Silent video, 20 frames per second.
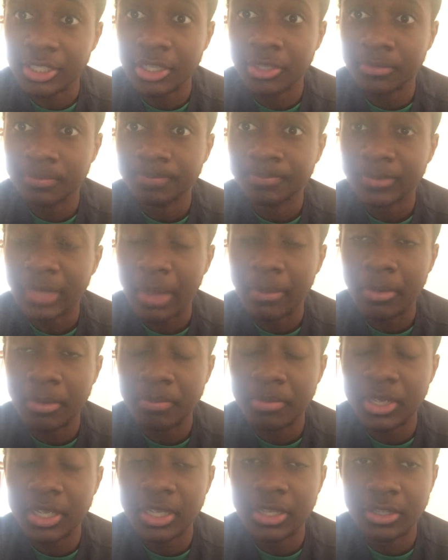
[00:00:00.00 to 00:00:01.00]
Yep, I'm
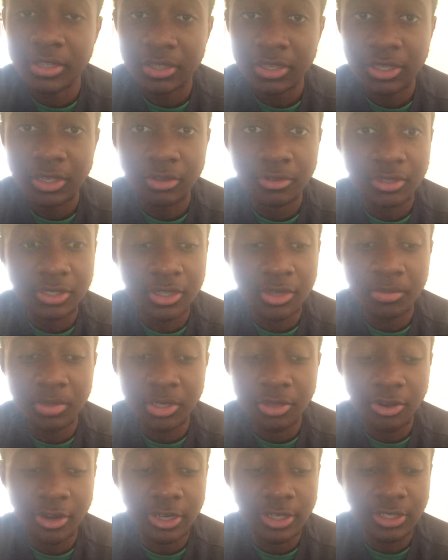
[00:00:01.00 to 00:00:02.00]
gonna be, you know, it's gonna
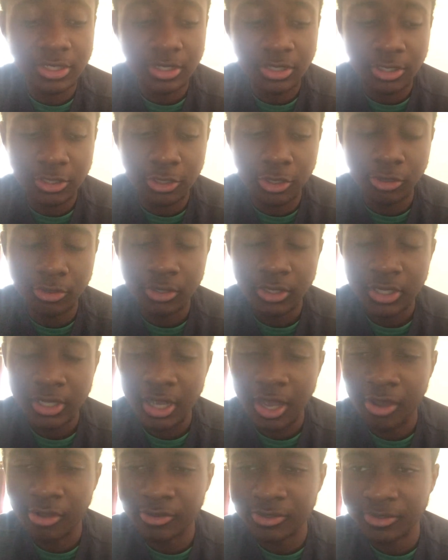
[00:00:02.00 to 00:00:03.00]
be crazy. You know,
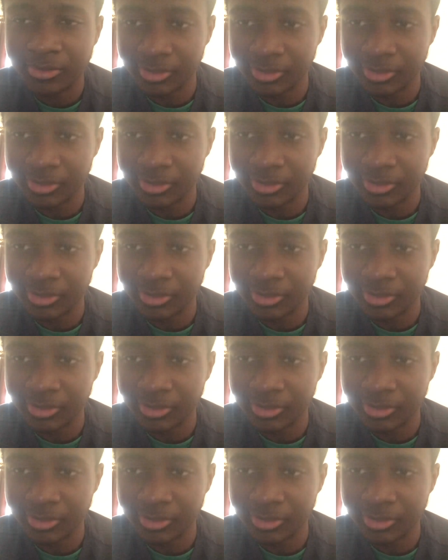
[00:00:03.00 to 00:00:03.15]
I was